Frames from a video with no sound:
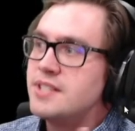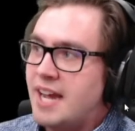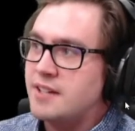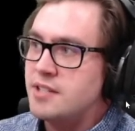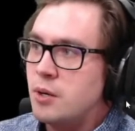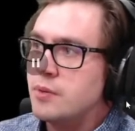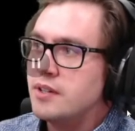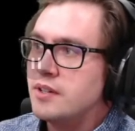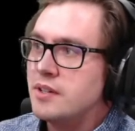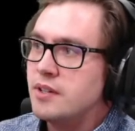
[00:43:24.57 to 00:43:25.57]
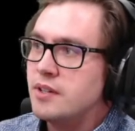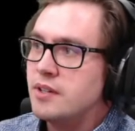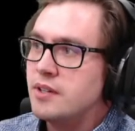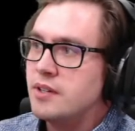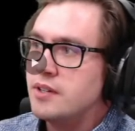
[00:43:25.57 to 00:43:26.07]
Tectone
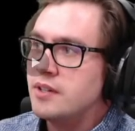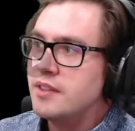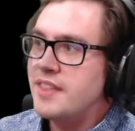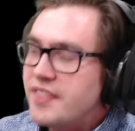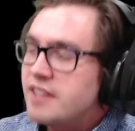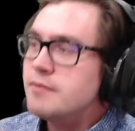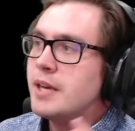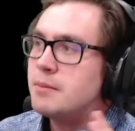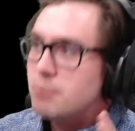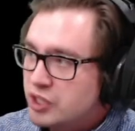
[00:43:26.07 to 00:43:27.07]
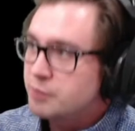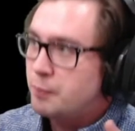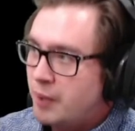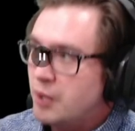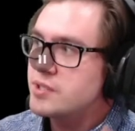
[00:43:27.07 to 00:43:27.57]
that they've made multiple
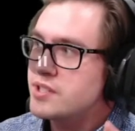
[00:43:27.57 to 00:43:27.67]
posts